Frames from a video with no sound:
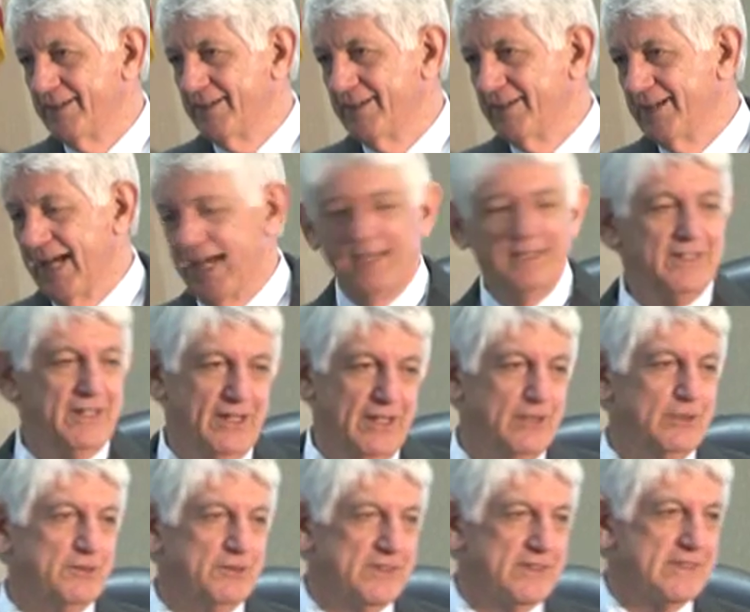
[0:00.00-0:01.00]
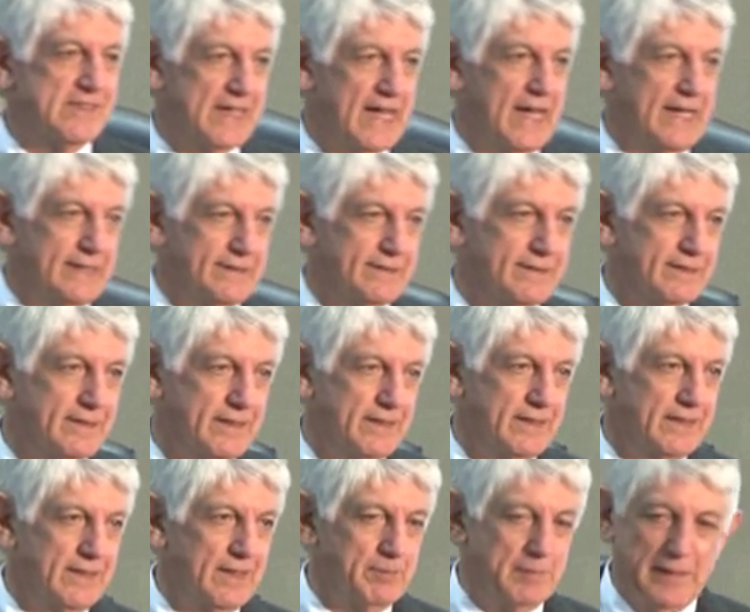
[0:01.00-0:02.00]
How did you lose this case?
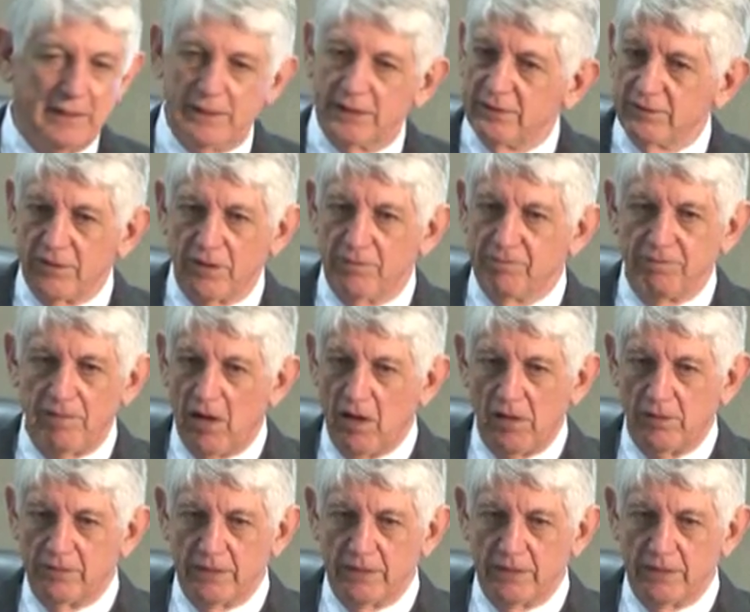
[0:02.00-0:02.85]
I mean, it's her fault.